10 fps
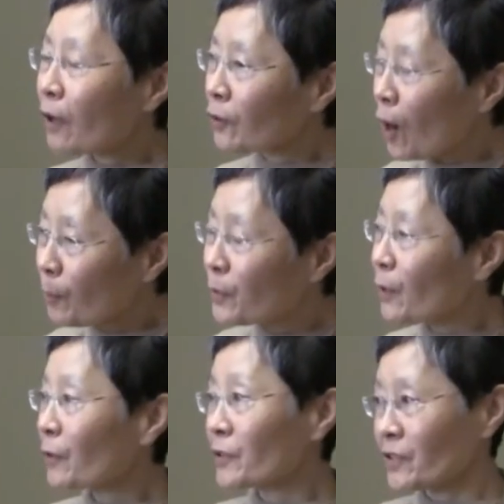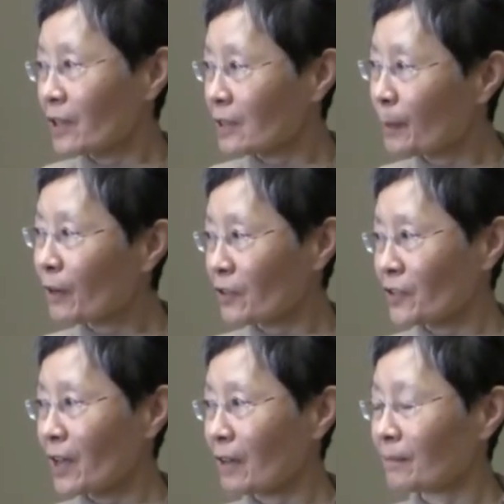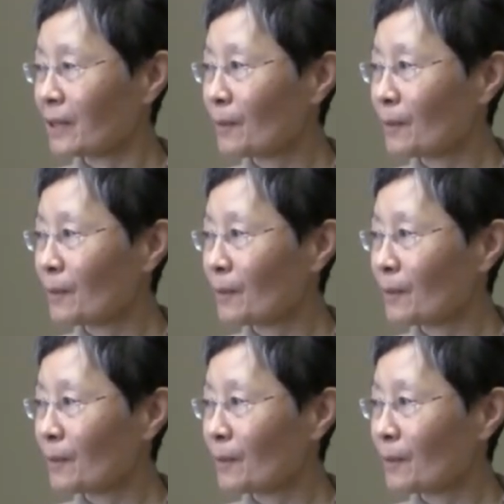top bureaucracy is about the same.